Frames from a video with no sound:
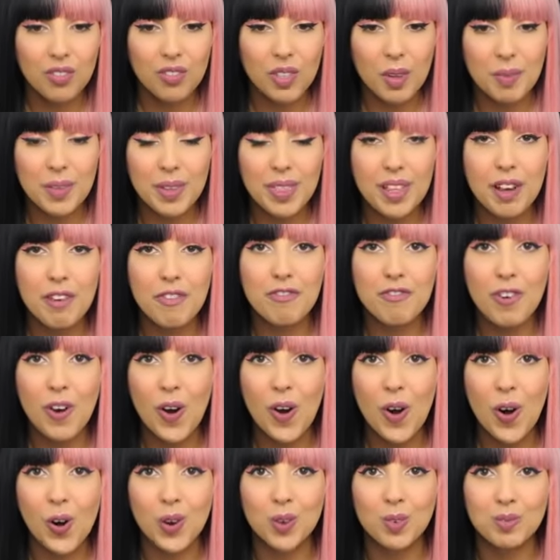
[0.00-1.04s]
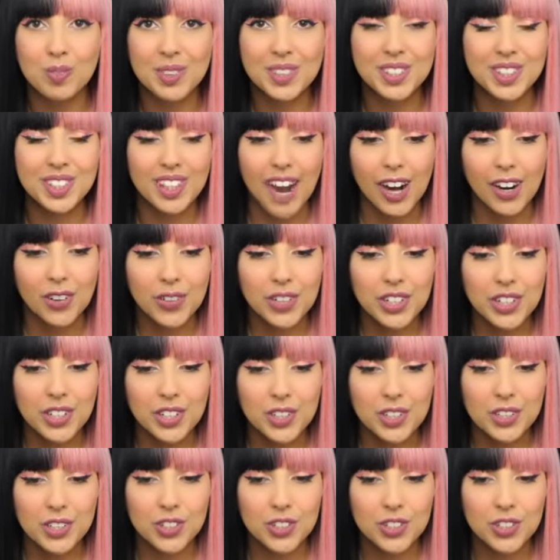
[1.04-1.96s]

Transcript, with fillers: of them in their forms. Aaron and